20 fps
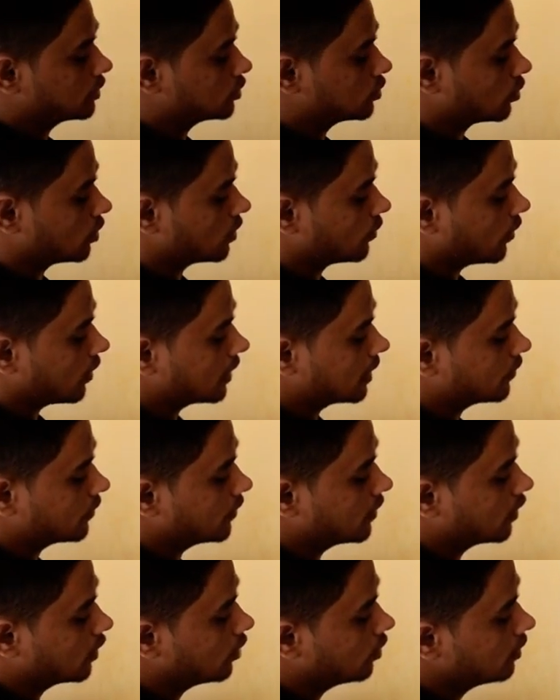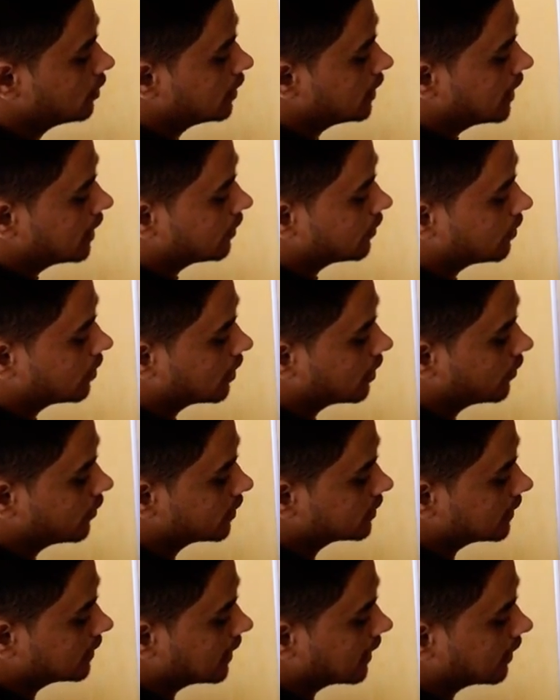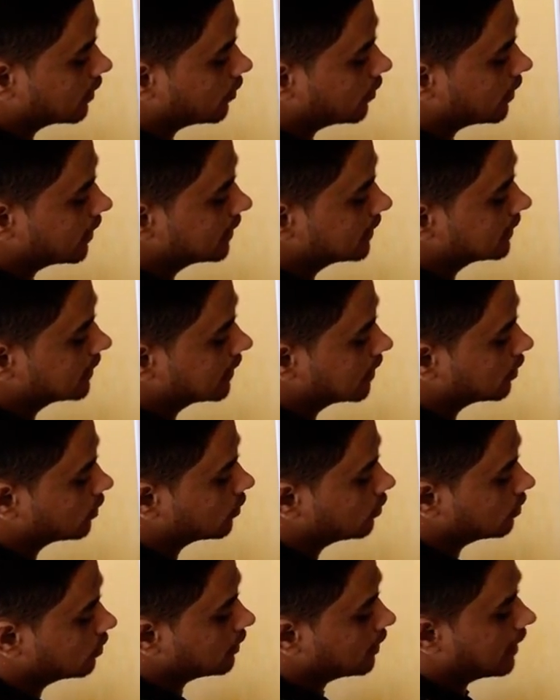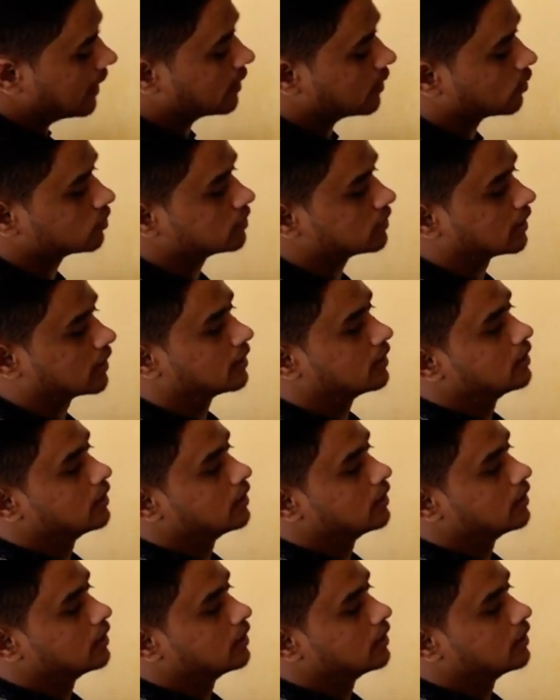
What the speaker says: So what it will do, it will give its electron density to nitrogen.